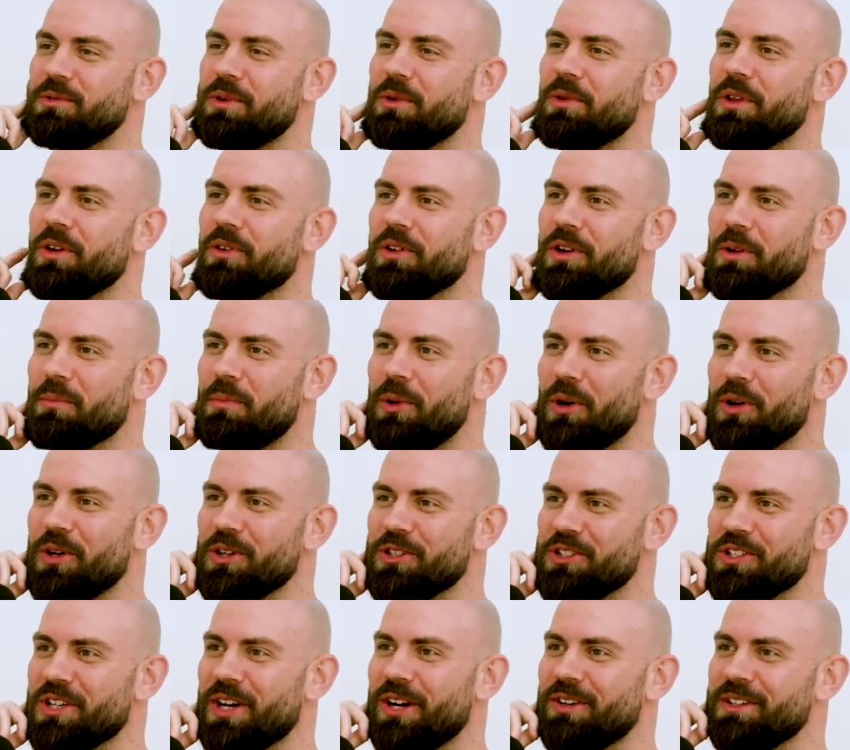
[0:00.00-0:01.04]
wall there in a pose,
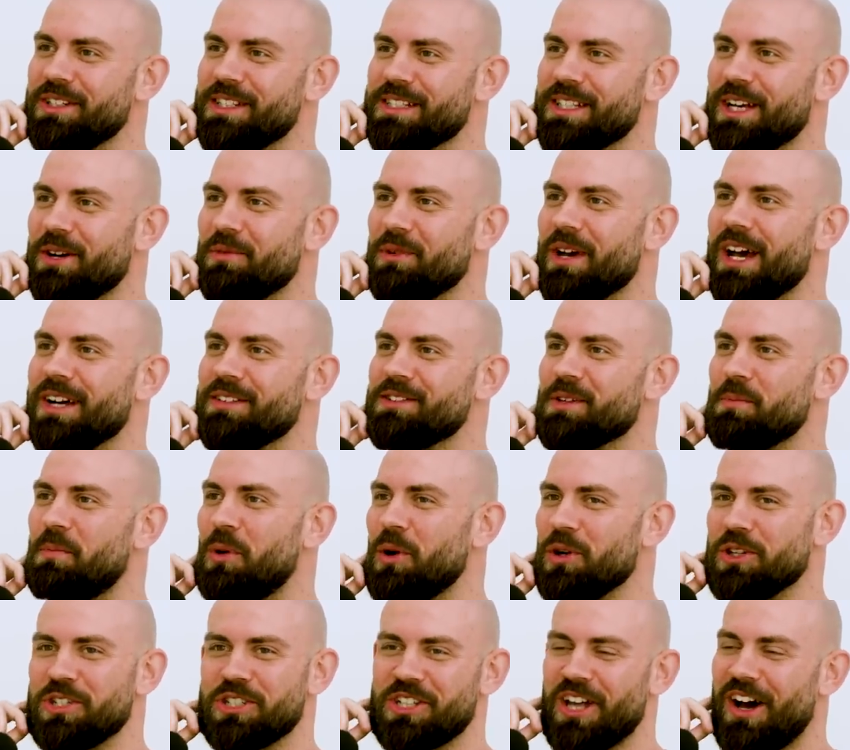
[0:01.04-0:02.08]
show he's like we have to
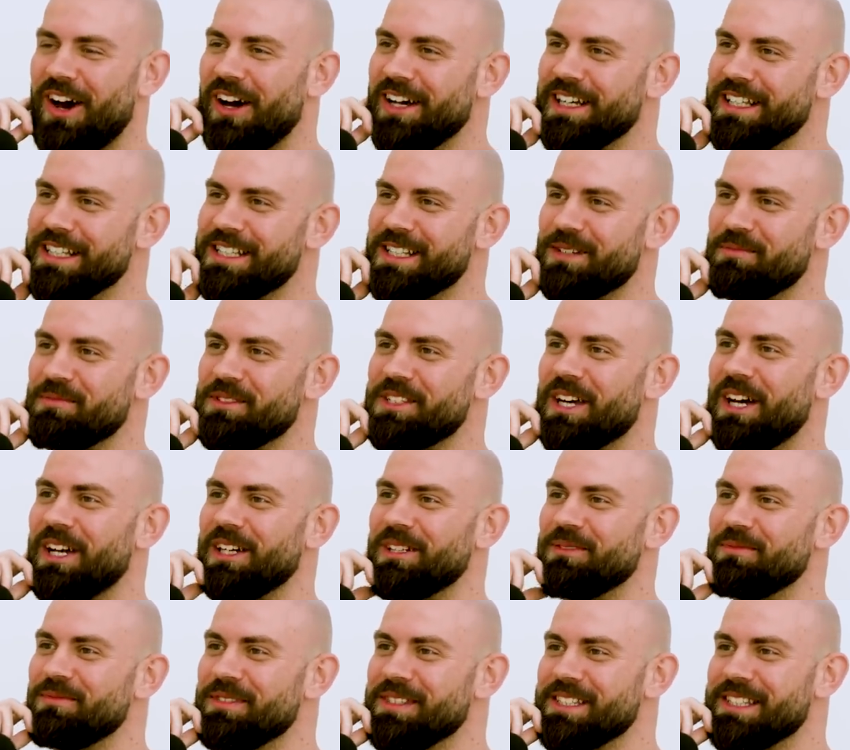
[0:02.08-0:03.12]
push that
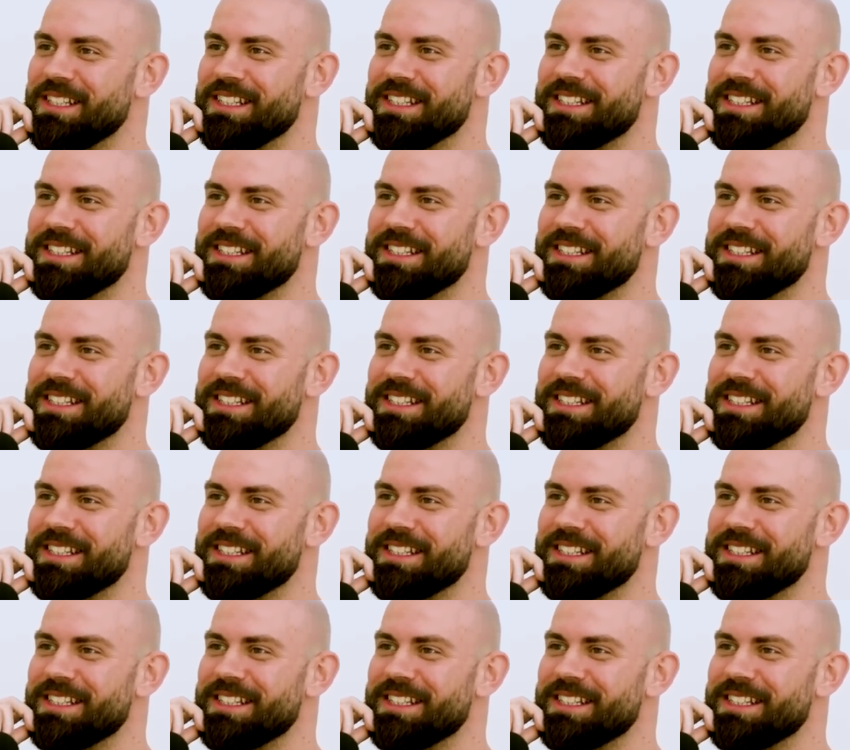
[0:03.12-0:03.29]
sometimes yeah.